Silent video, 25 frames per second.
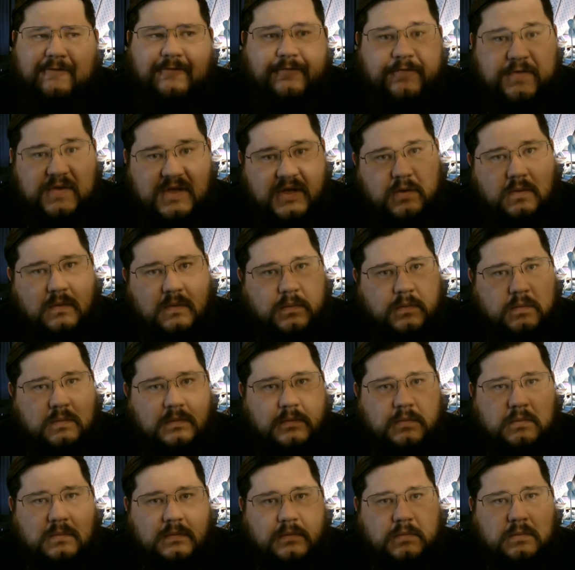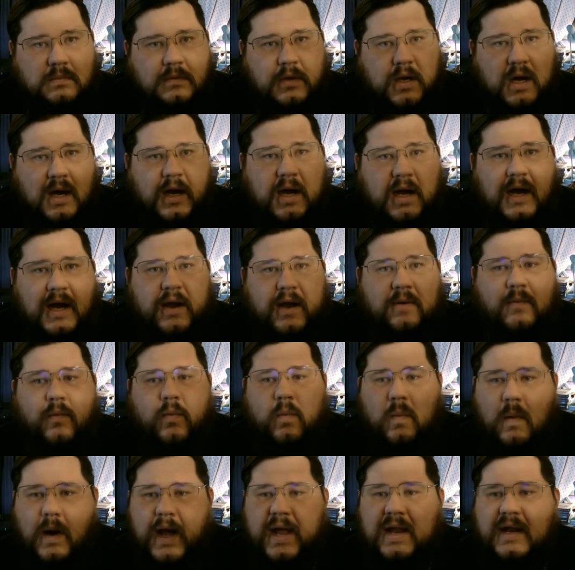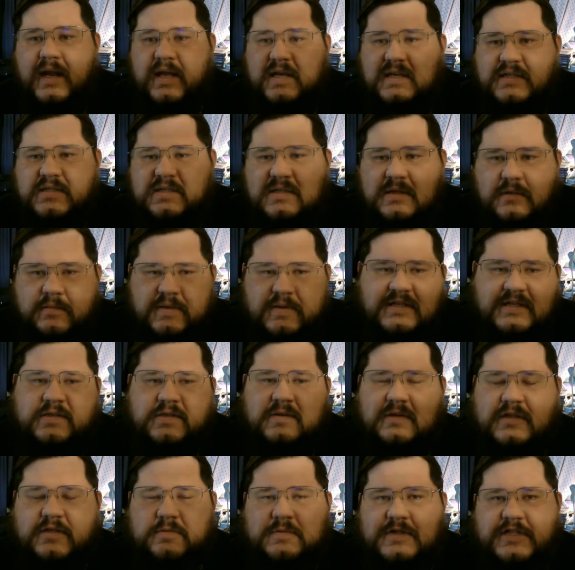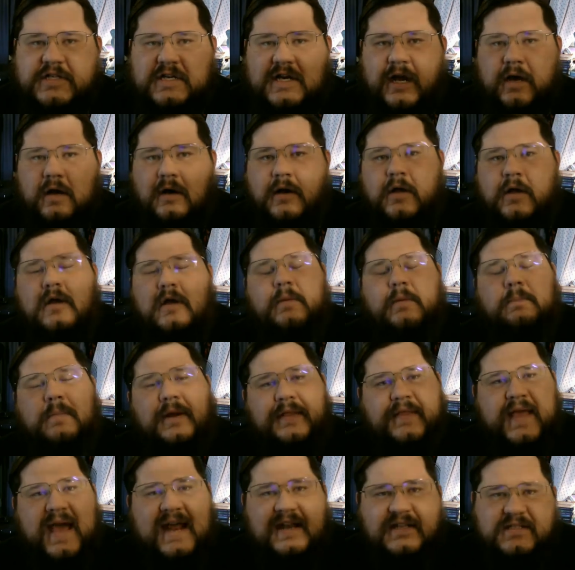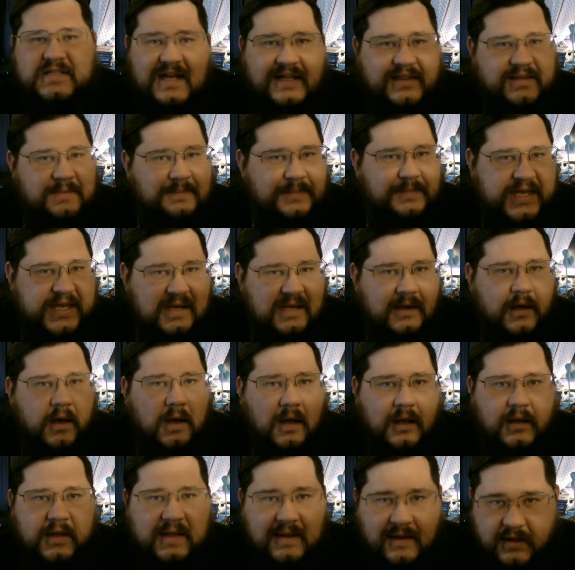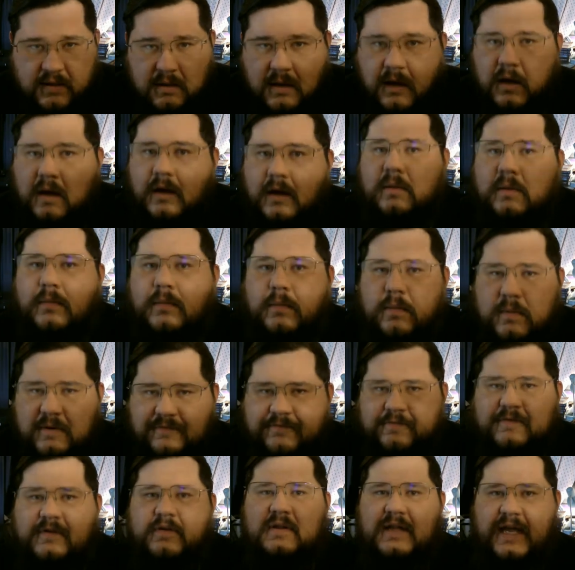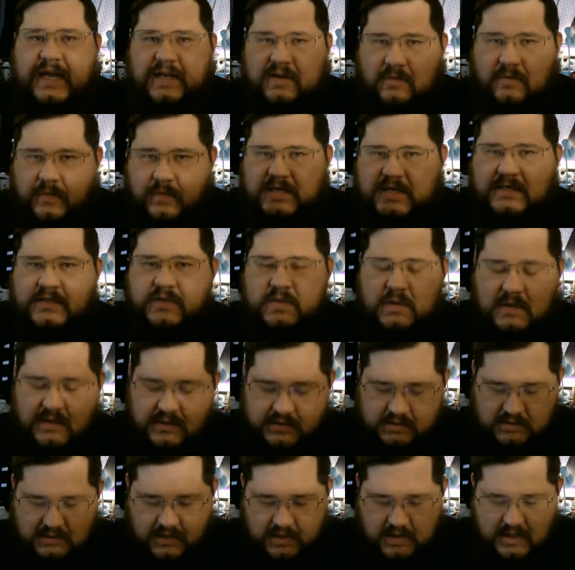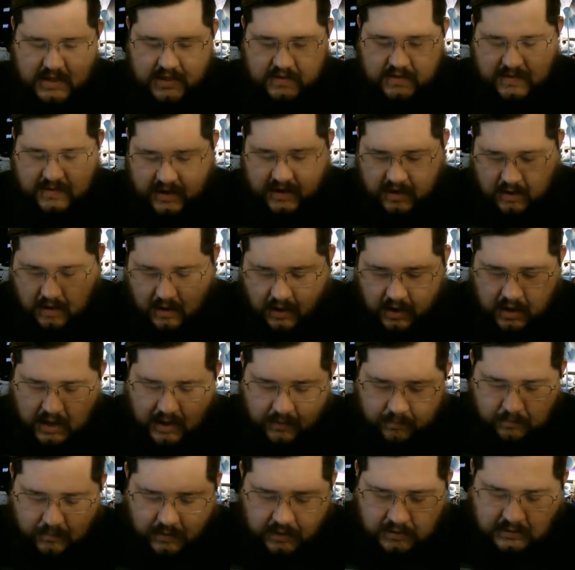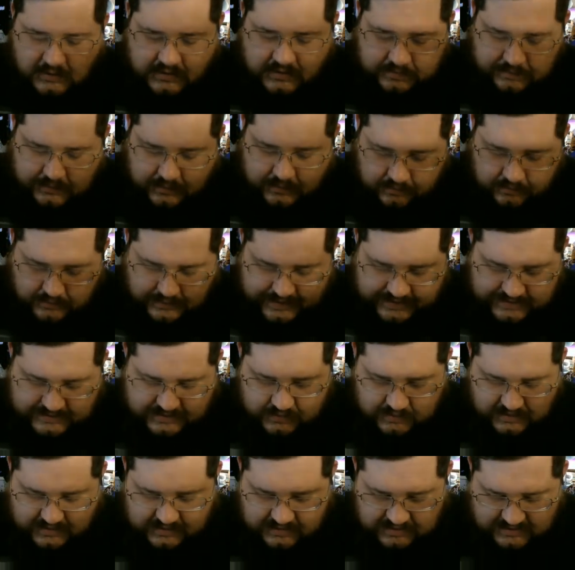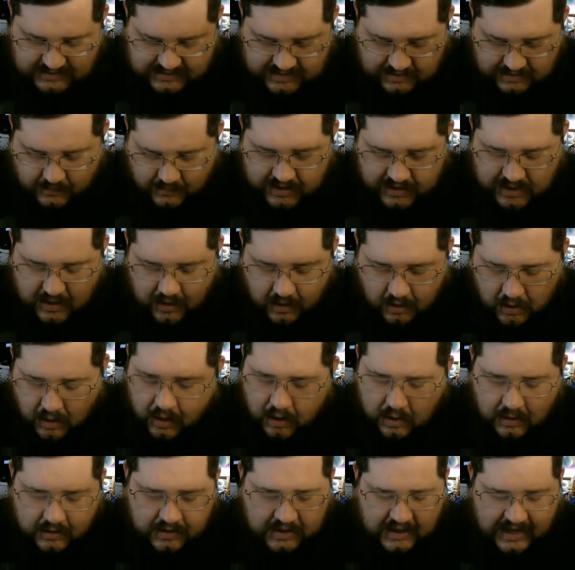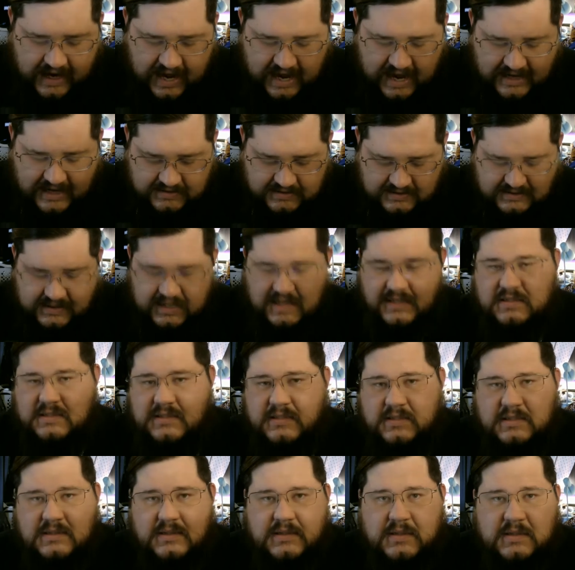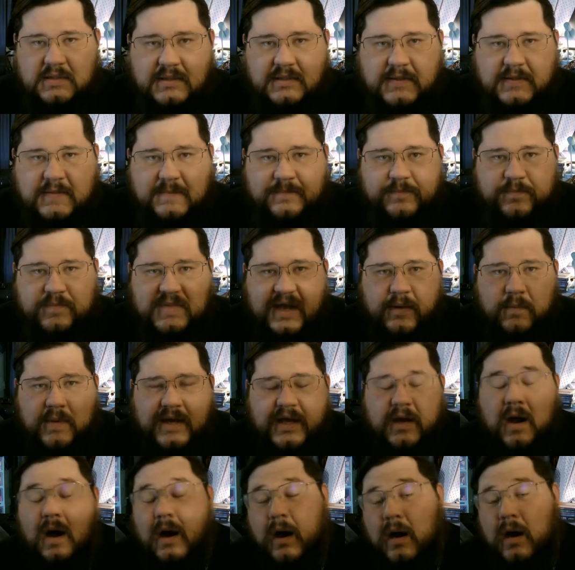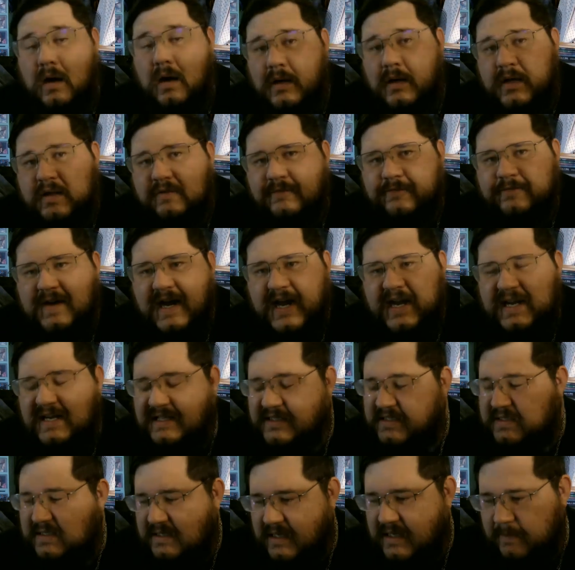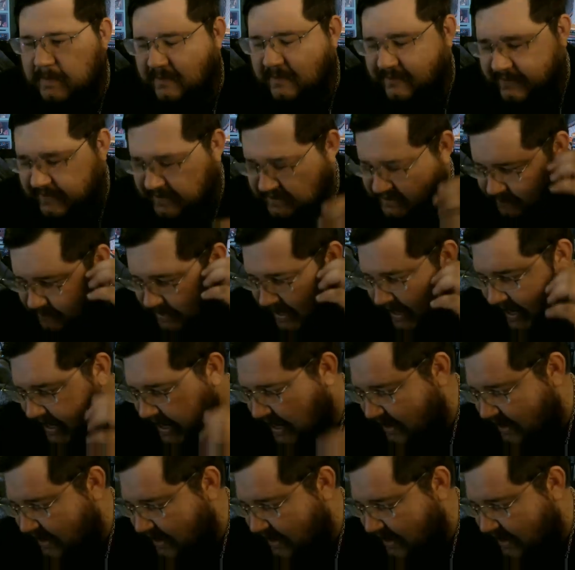view on what is the resource material. But that is not the be-all, end-all resource. There are multiple resources that we all can access, and we all can find. And some of us may